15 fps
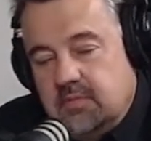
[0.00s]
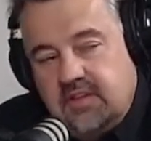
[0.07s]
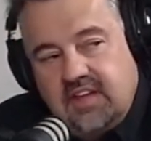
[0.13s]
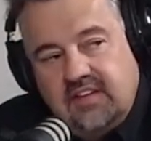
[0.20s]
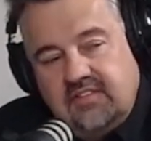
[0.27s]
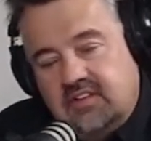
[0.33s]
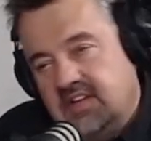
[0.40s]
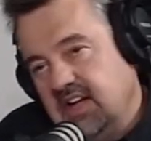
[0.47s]
But
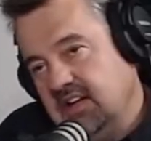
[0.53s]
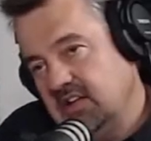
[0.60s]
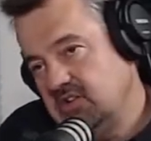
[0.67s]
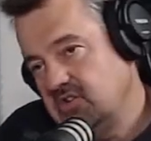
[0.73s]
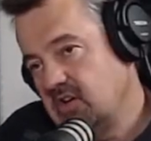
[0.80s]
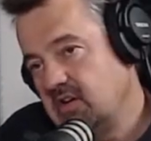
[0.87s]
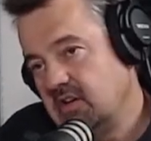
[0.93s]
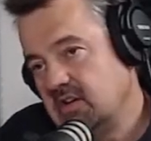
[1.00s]
that's a daily
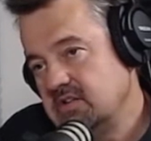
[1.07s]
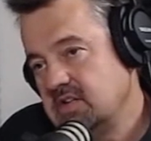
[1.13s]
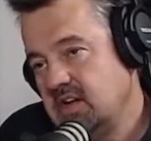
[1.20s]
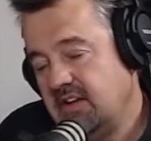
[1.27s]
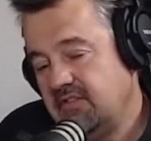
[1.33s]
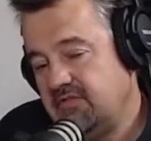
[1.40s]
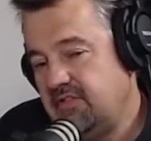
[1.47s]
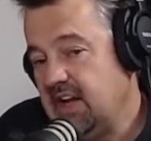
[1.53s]
charge, and
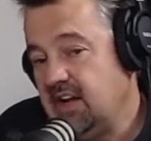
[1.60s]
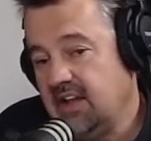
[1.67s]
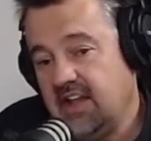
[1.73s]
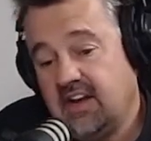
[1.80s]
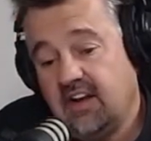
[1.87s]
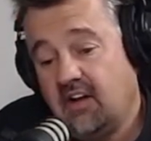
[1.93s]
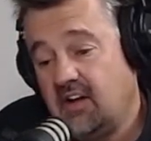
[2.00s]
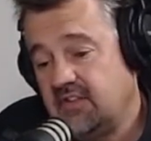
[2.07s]
I fail
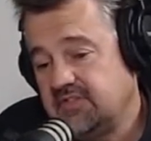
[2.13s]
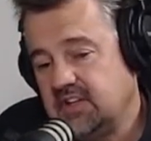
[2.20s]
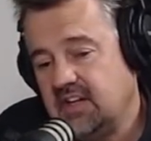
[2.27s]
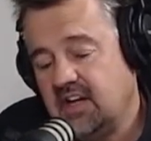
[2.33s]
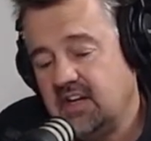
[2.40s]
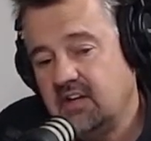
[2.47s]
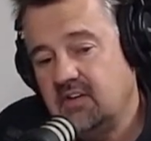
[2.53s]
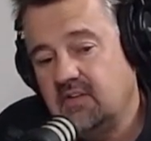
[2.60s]
at it often,
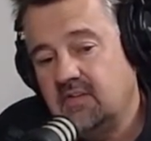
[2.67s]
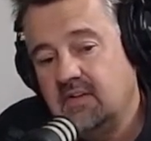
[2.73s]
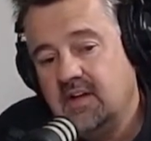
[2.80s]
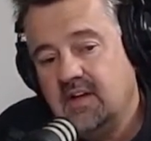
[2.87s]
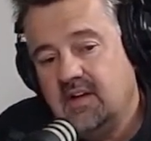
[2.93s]
I know.